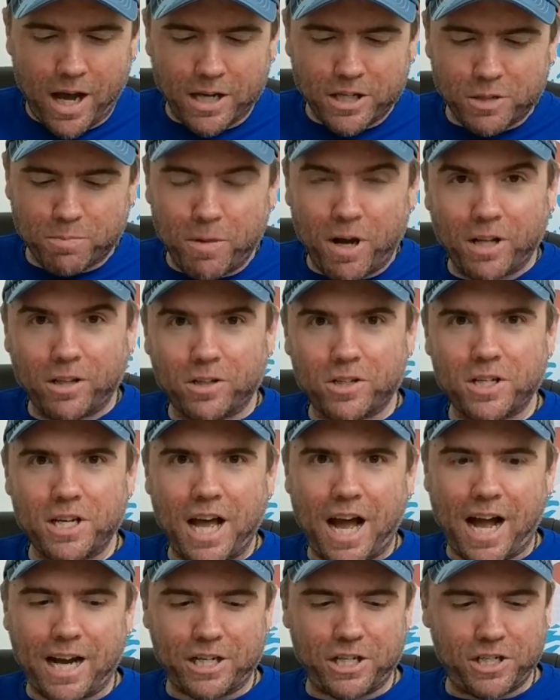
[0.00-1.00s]
Smuggler's
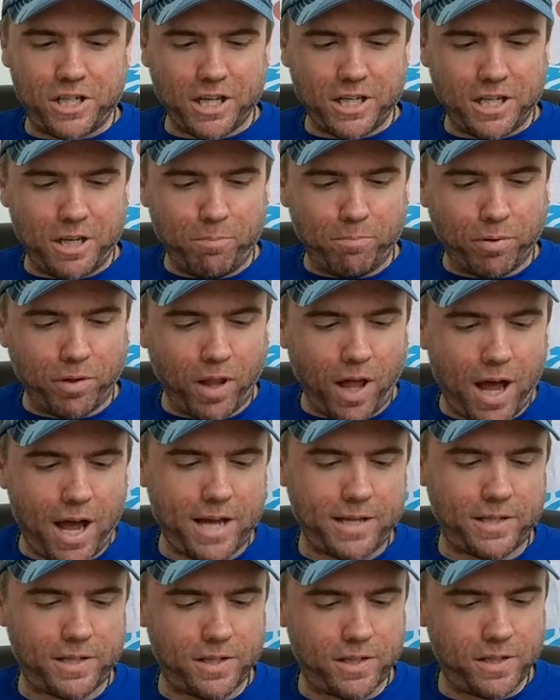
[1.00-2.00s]
Notch, 60
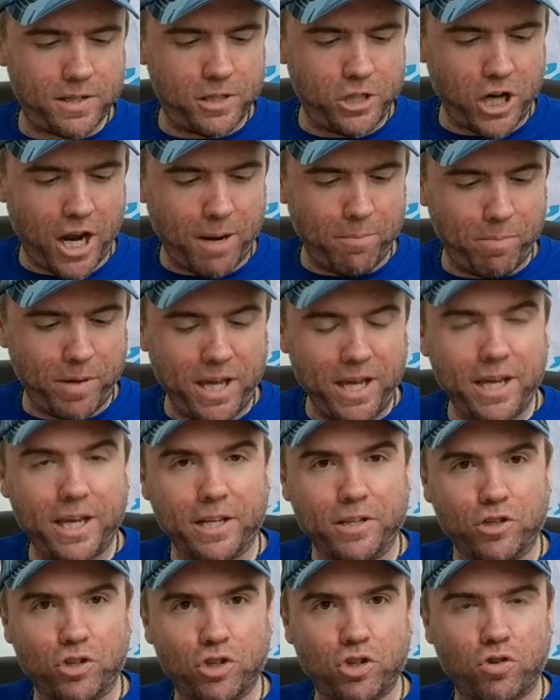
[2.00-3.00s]
plus. Jay Peak
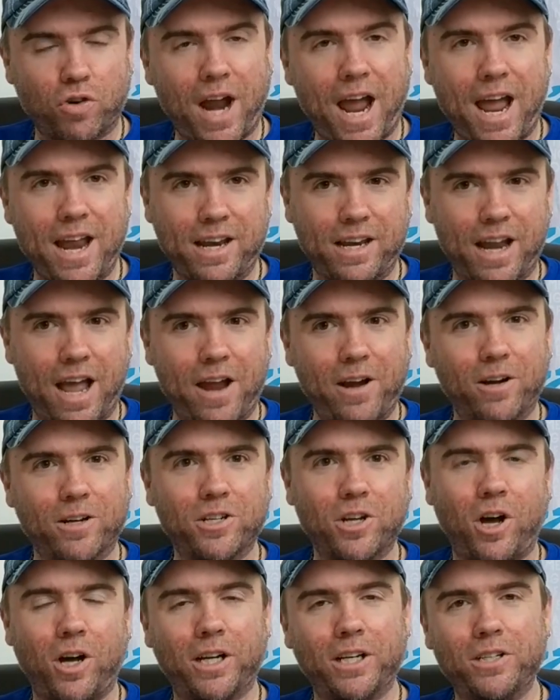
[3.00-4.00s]
and Stratton. Now you're
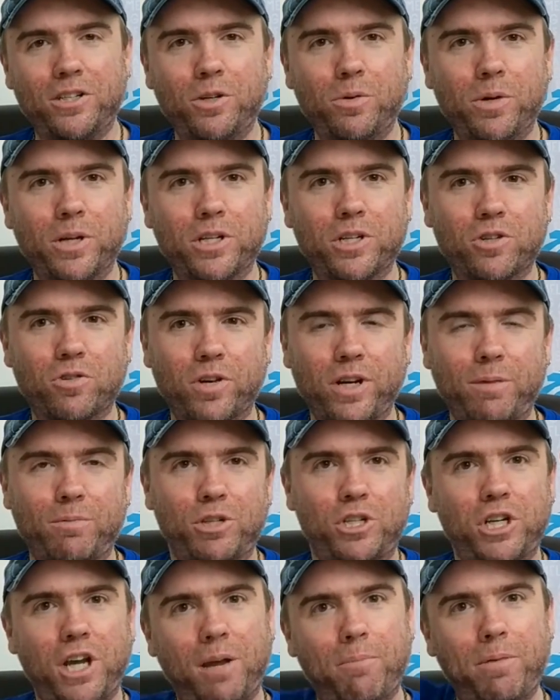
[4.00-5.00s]
talking two
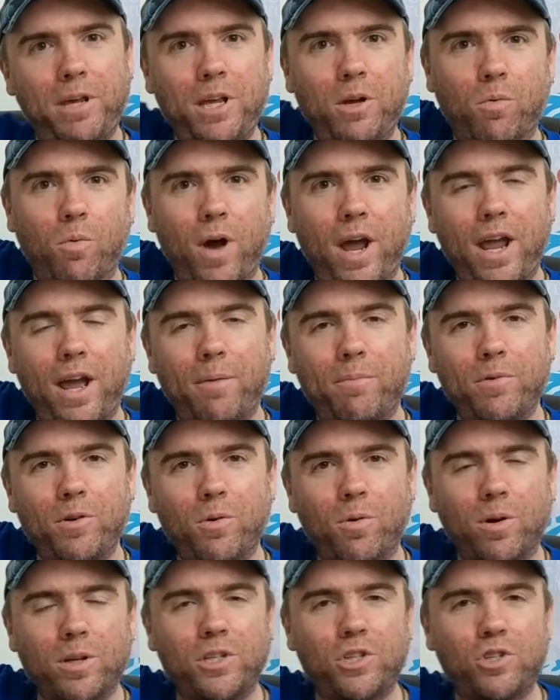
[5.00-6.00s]
extremes. Jay Peak way up
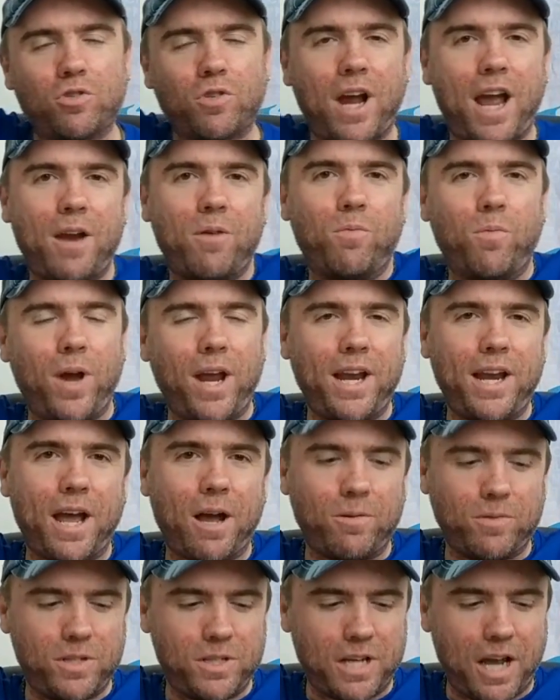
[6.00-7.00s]
north, Stratton way
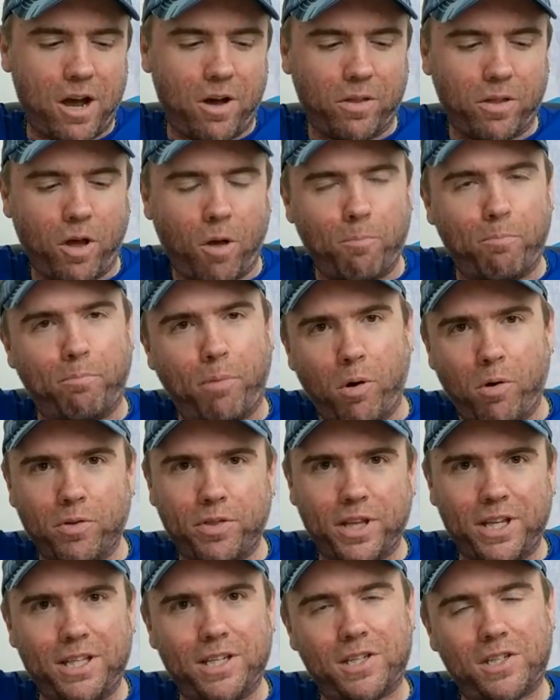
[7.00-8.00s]
down south.
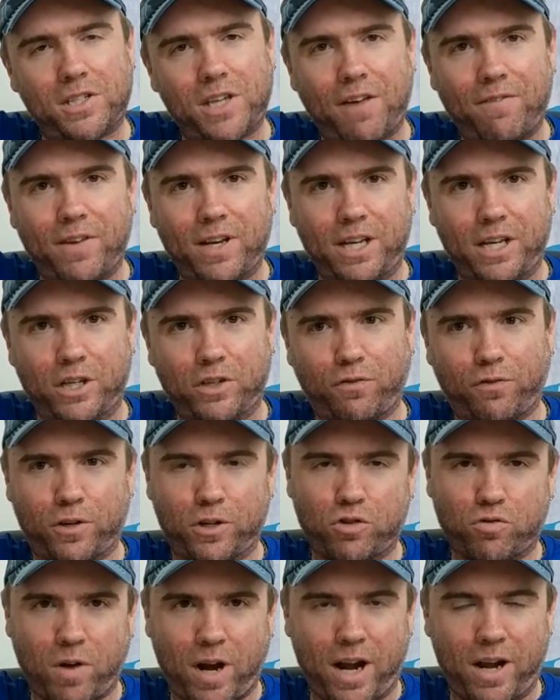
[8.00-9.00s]
Both in the 70s for
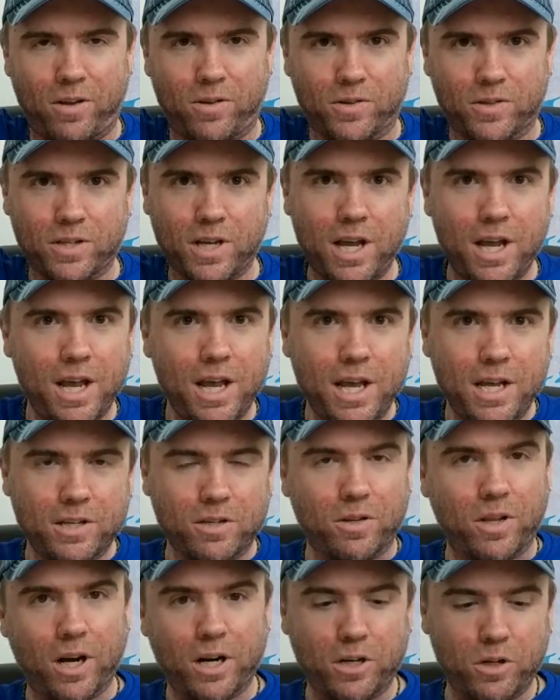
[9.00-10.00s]
trails.
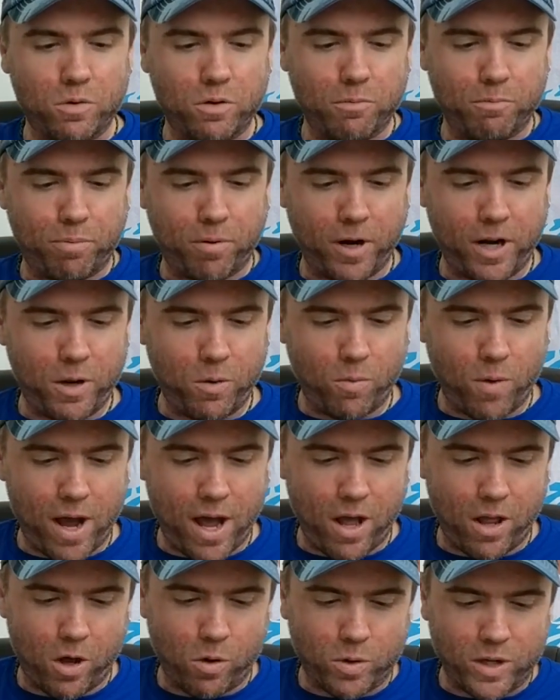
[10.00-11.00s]
So they're doing pretty
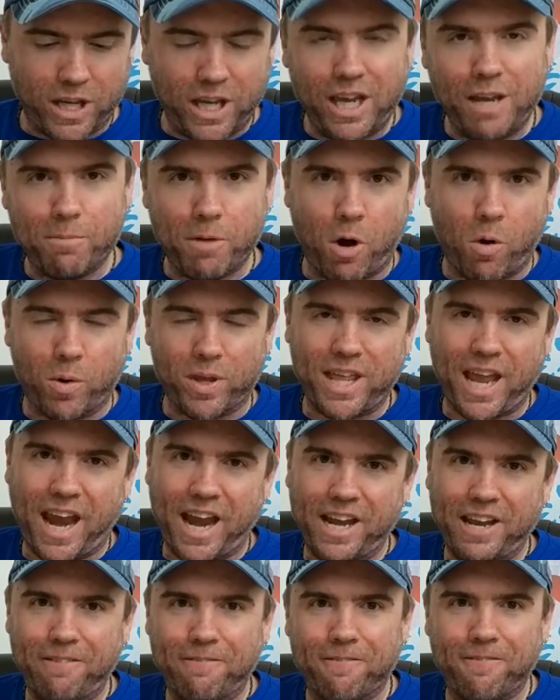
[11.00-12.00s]
well. Okemo with
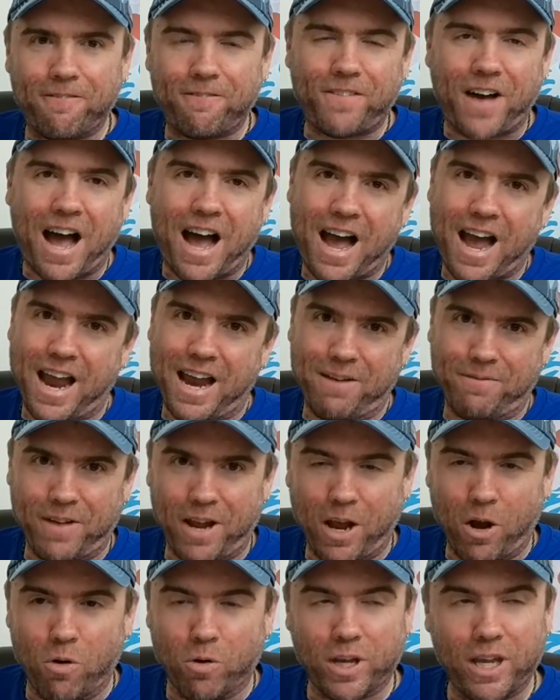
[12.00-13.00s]
85.
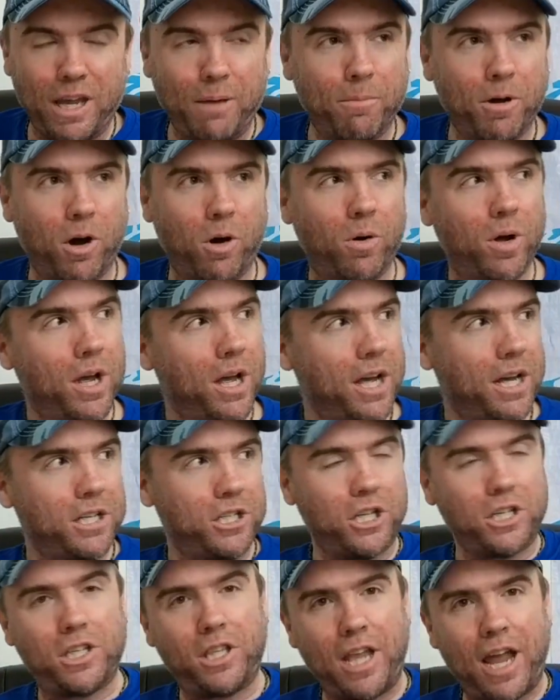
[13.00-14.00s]
Okemo
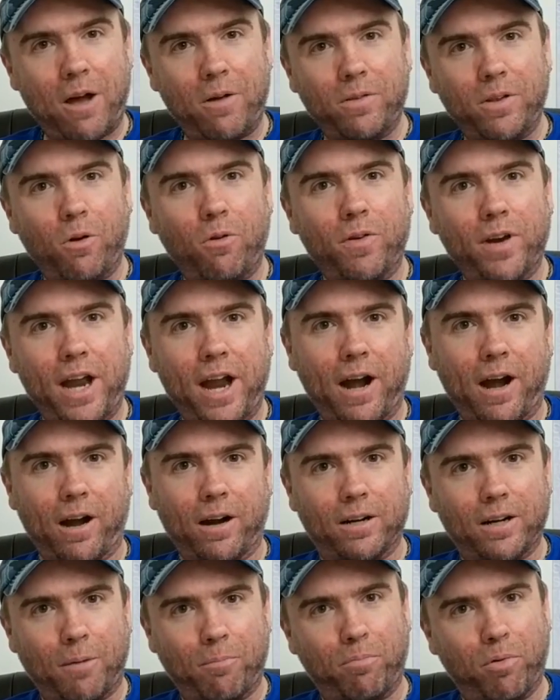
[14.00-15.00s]
just down over
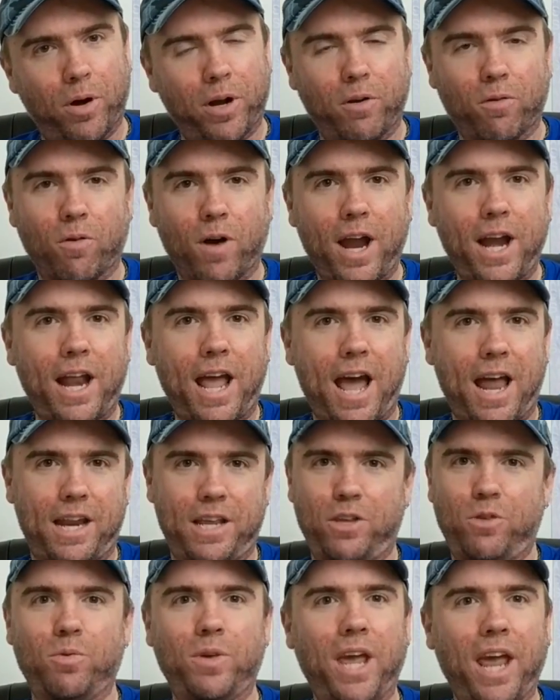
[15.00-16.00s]
there. I'm pointing right at
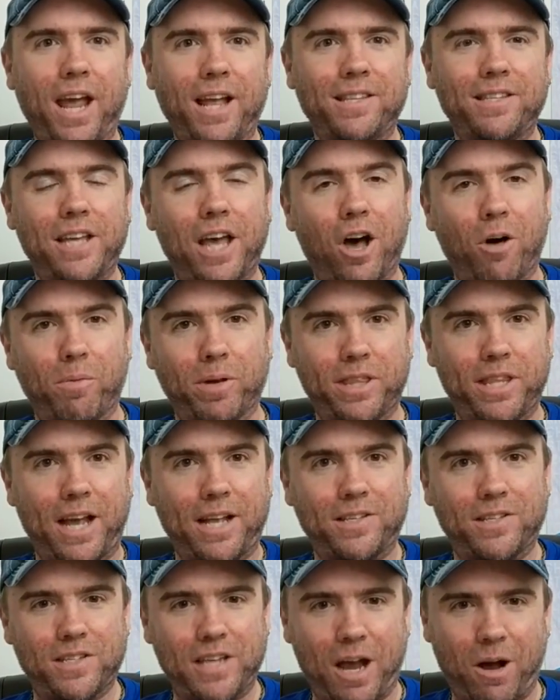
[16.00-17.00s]
it. You can't tell, but
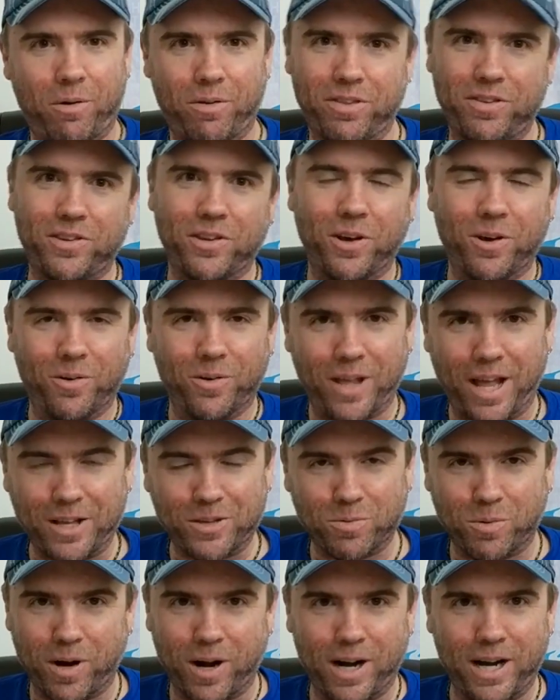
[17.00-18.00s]
that's south. So
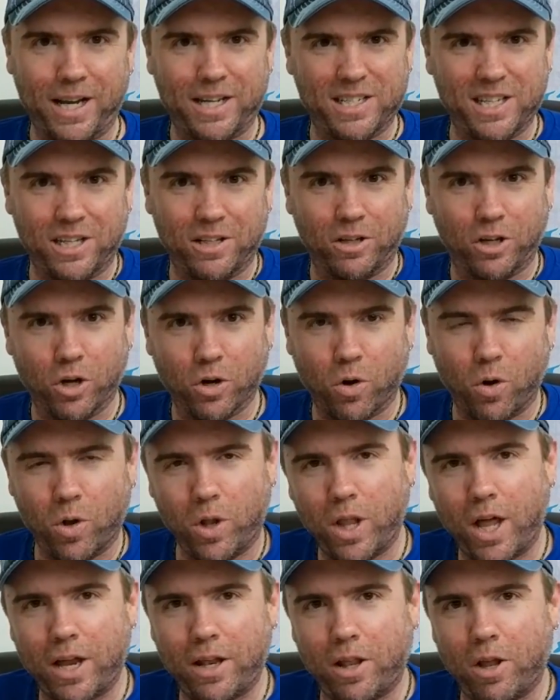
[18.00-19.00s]
that's where it is in good
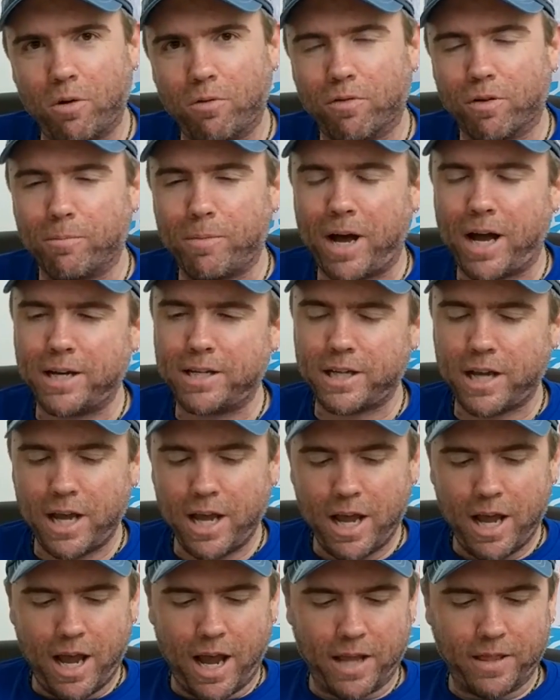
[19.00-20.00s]
old Ludlow, Vermont.
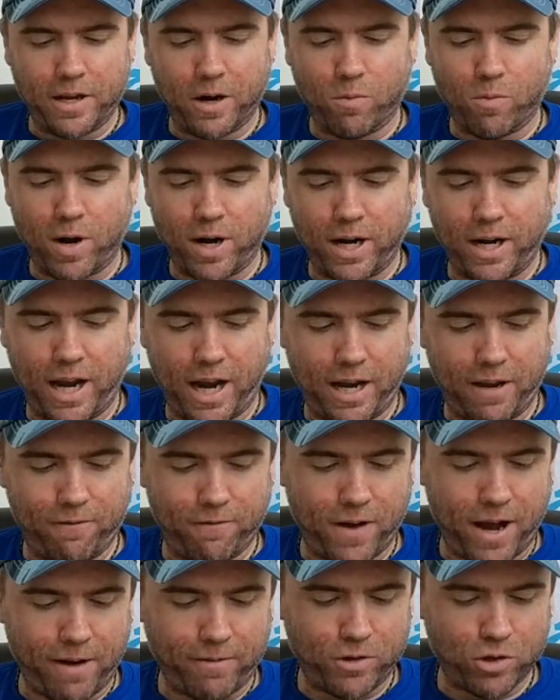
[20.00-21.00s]
And they're running
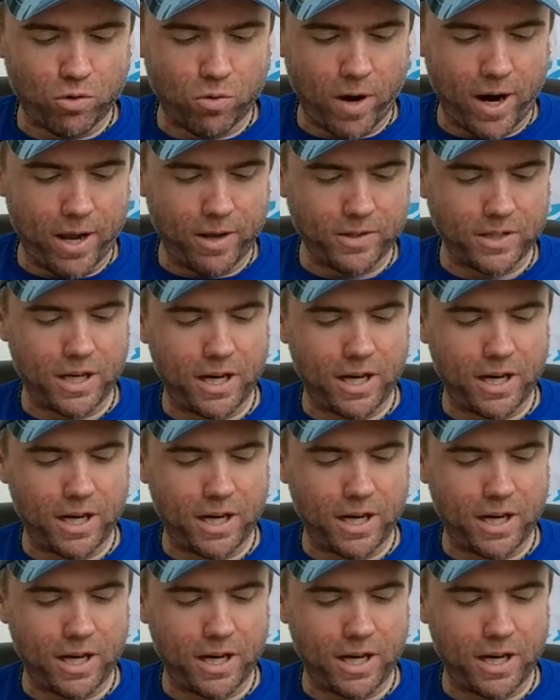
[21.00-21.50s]
85 trails.